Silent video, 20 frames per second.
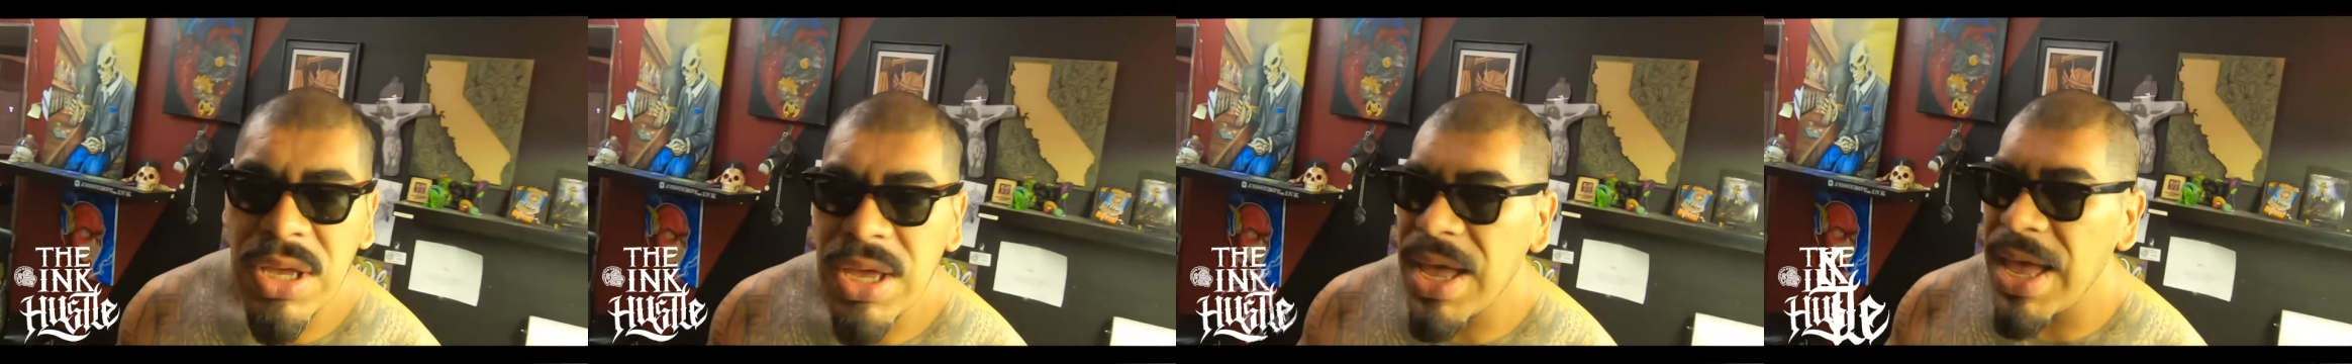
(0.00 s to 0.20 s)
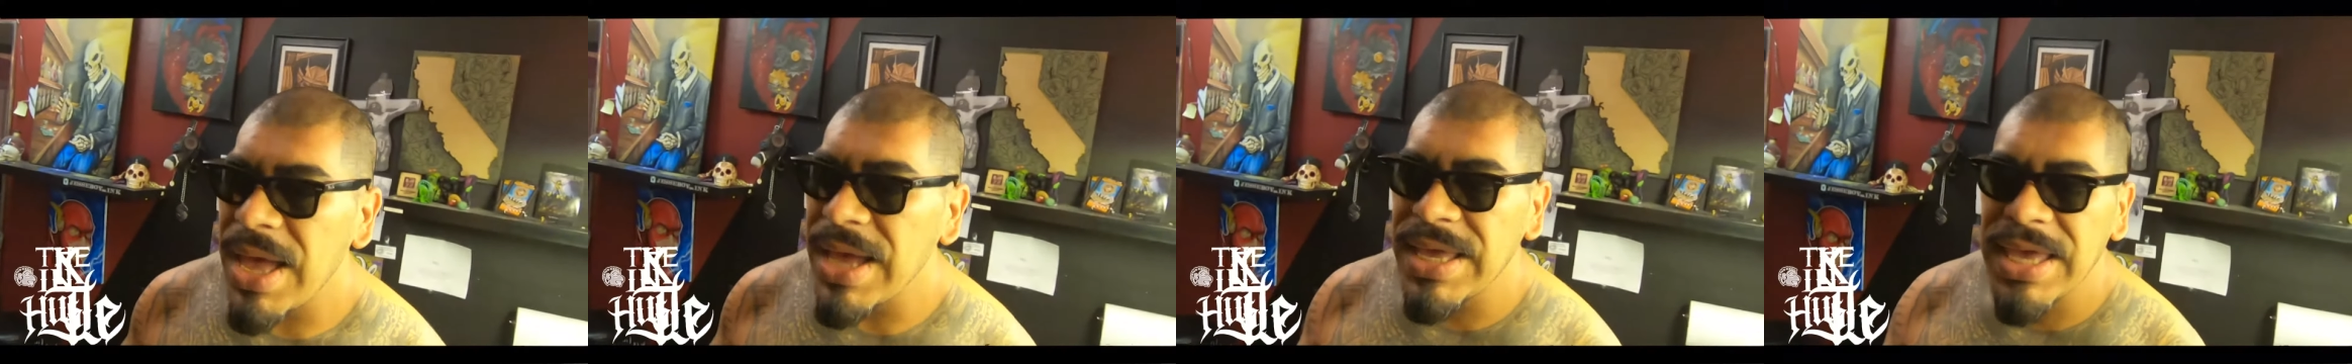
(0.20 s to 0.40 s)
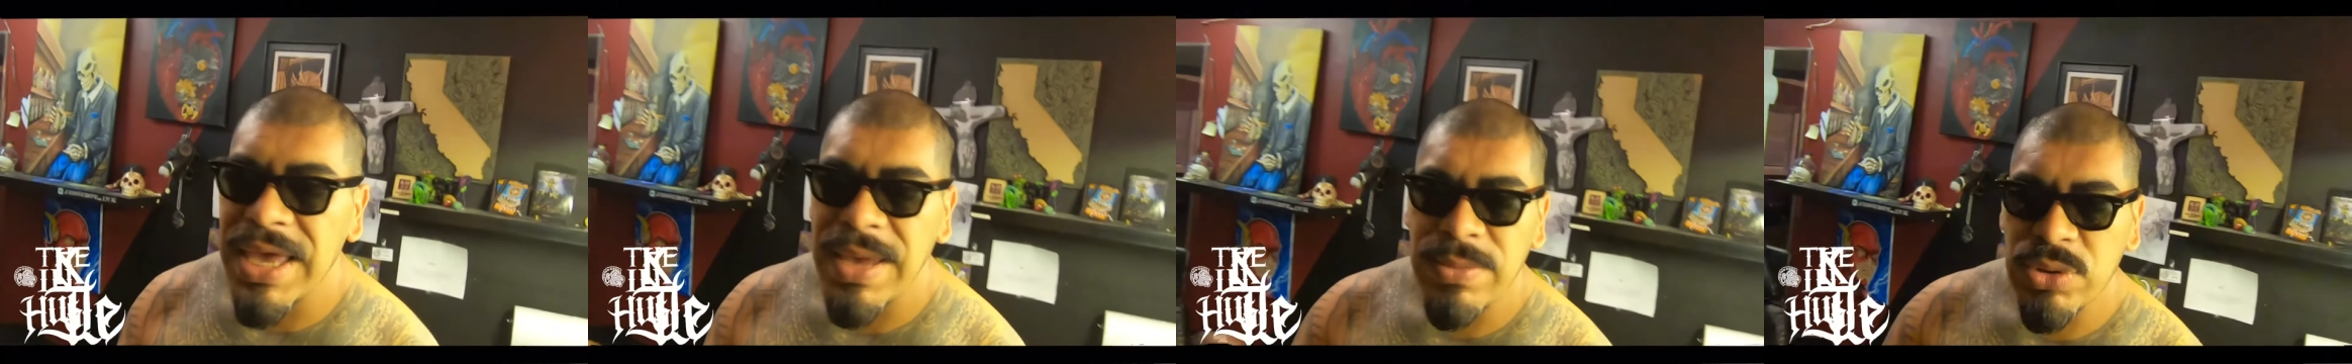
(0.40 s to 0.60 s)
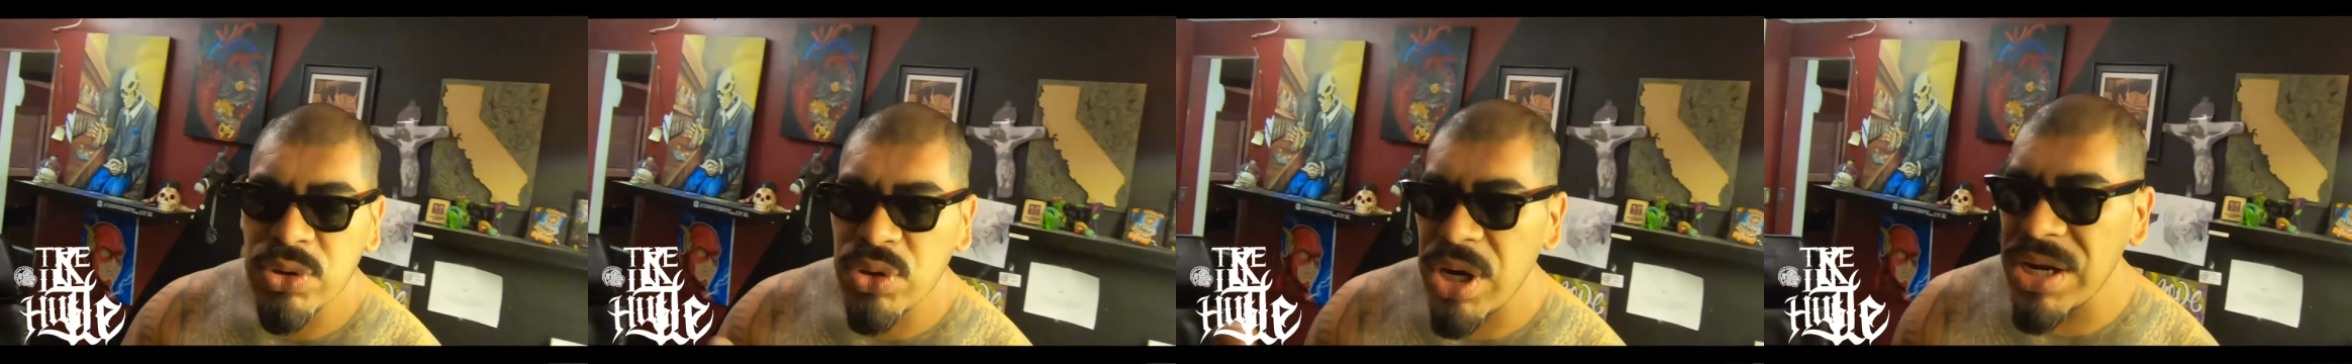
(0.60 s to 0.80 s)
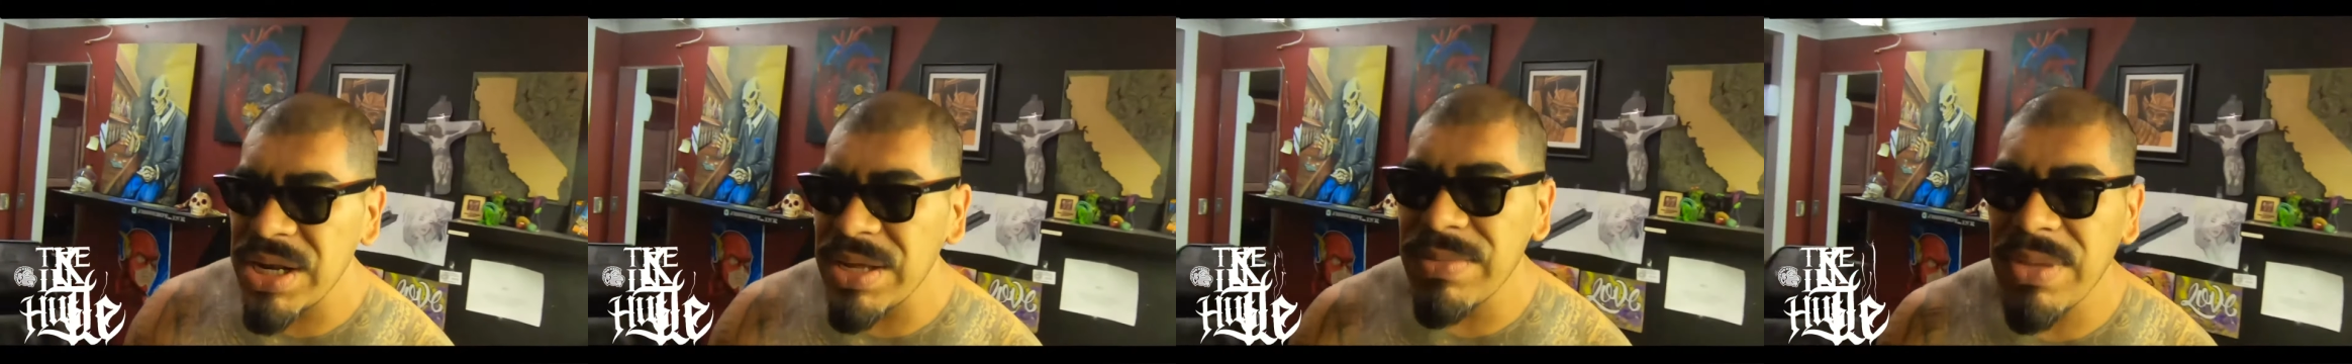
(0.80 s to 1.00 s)
I kept
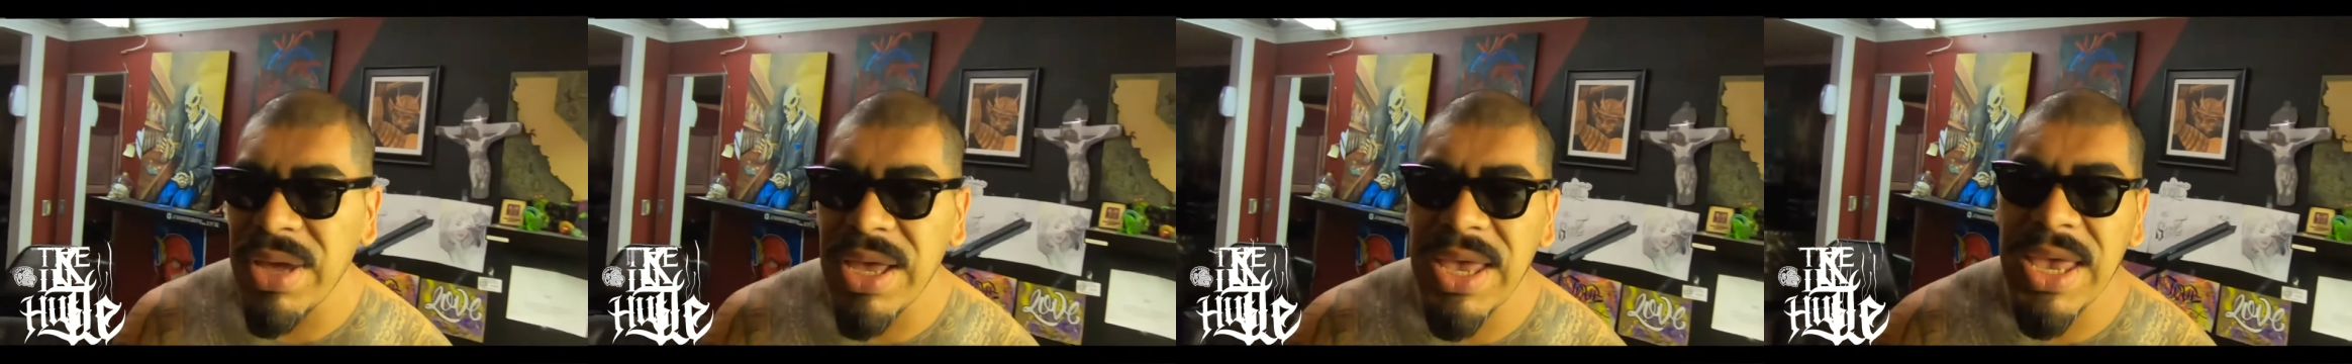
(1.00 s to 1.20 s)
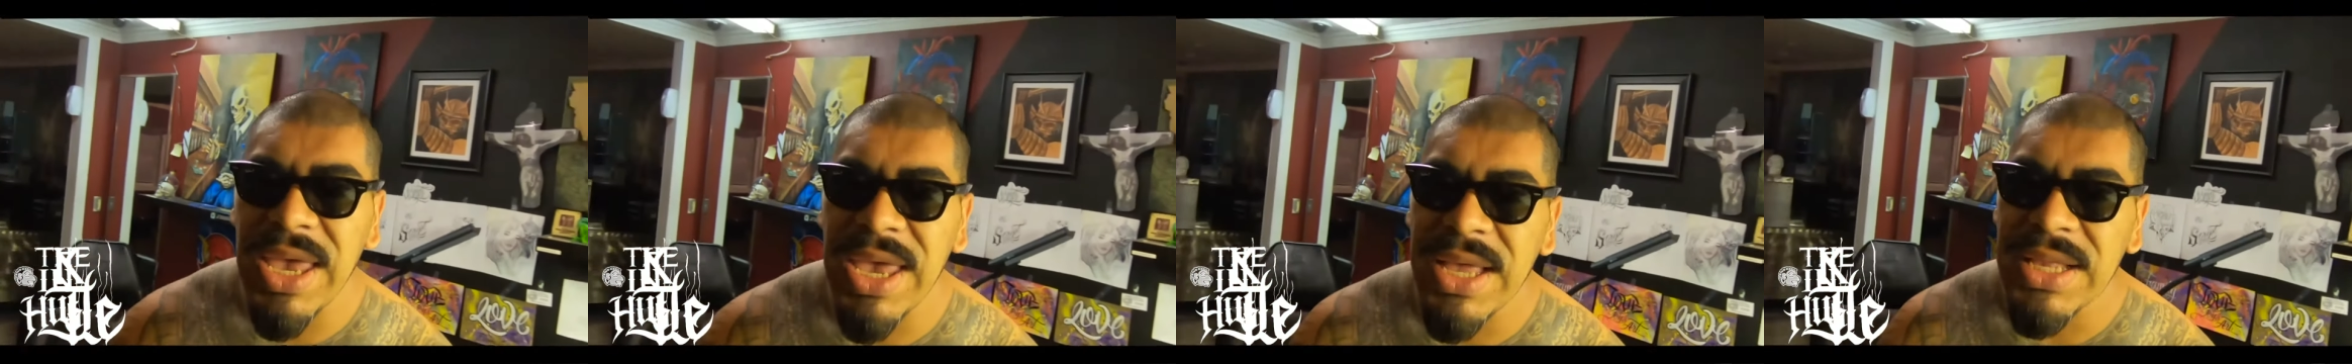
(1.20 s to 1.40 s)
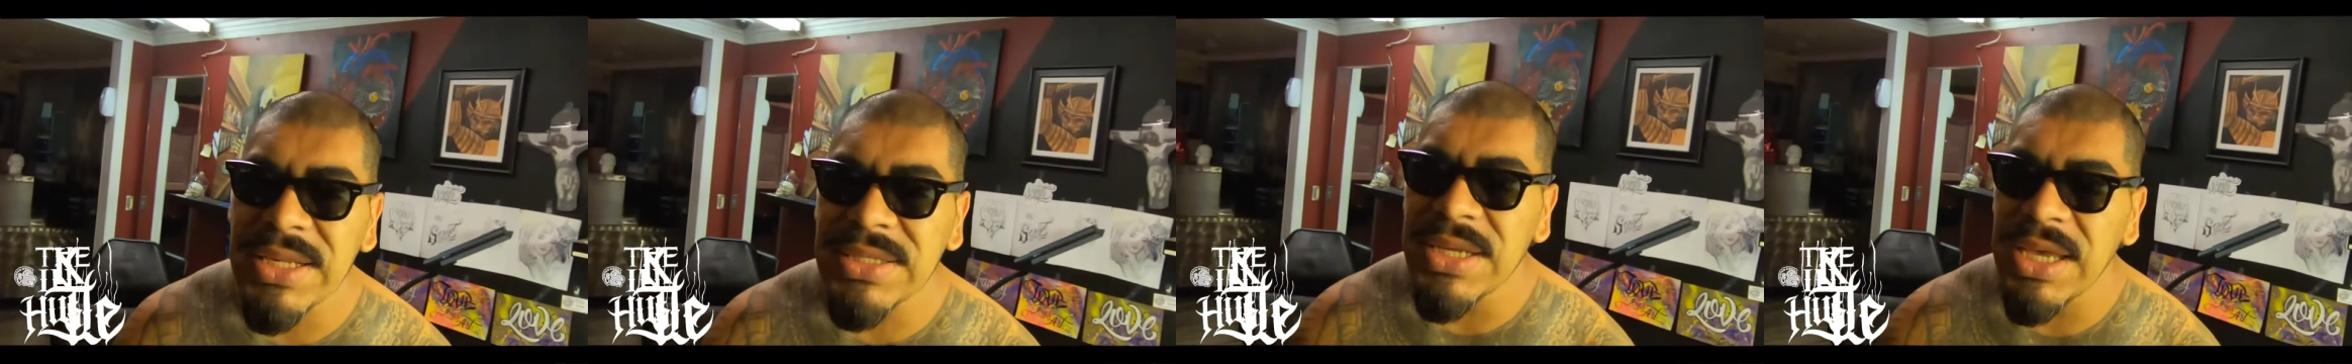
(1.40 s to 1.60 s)
training my hands.